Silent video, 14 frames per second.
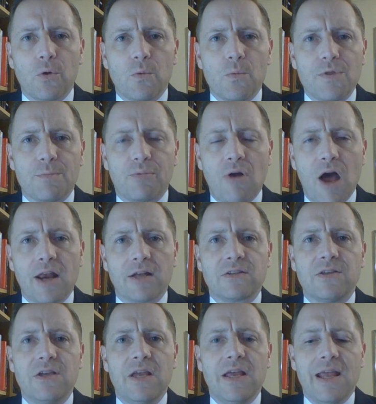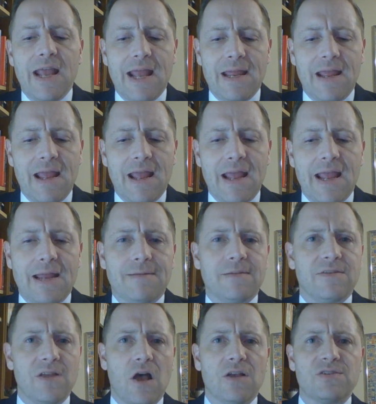on with the product. It
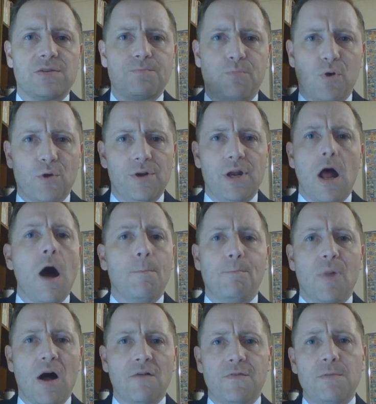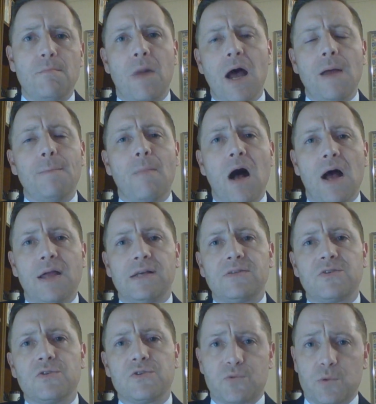it does put it above in my mind
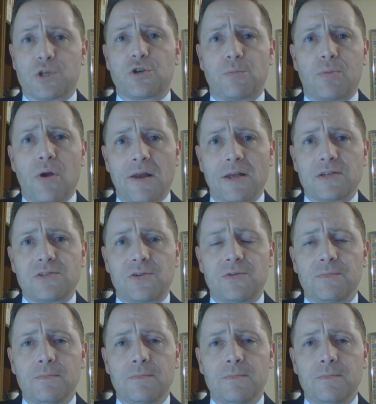Swisher products